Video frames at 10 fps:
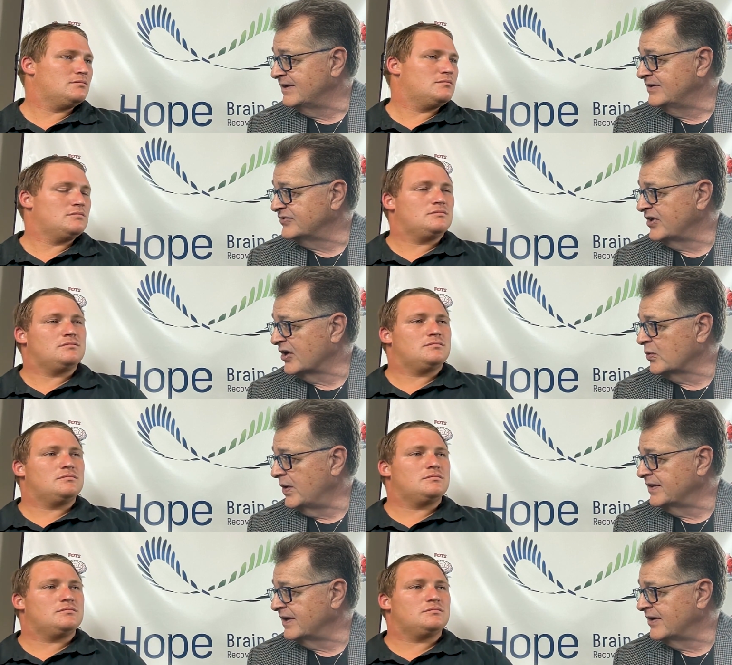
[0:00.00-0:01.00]
Speaker 1: is not
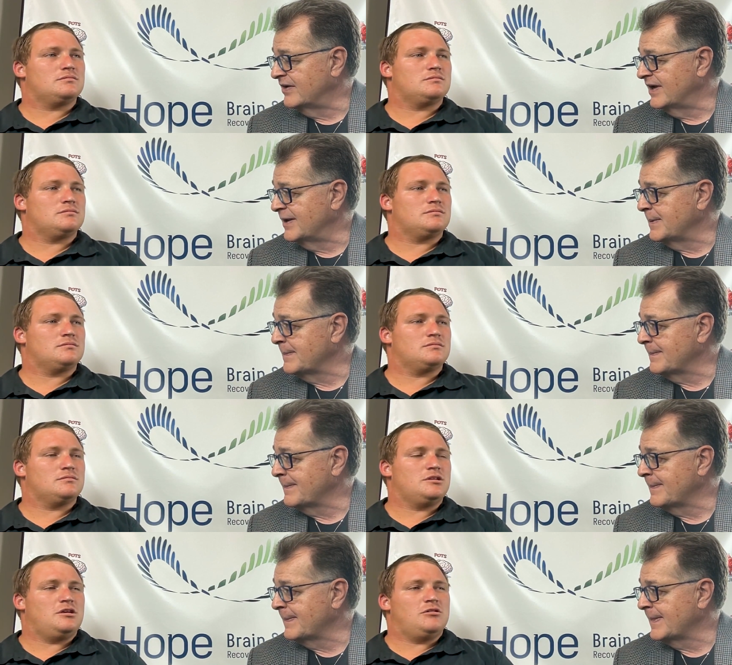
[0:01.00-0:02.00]
quite there yet?
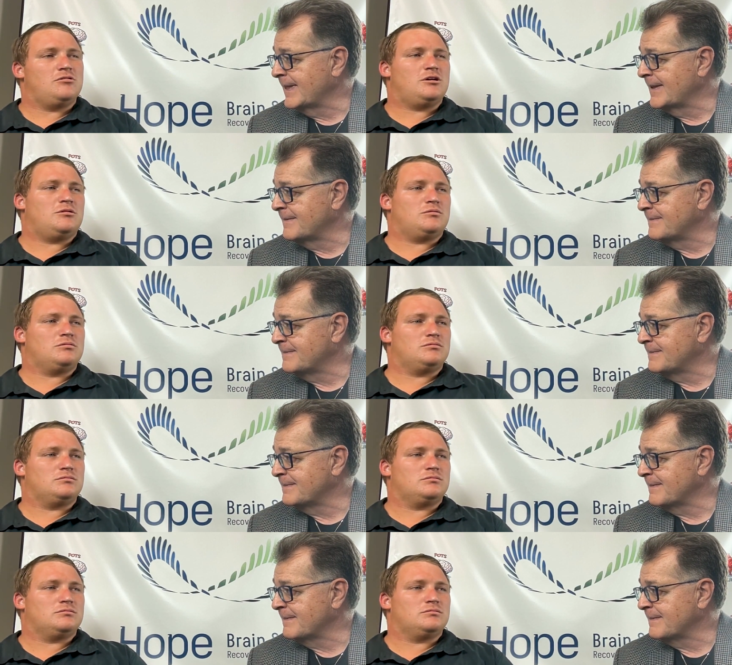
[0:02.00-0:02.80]
Speaker 2: Well,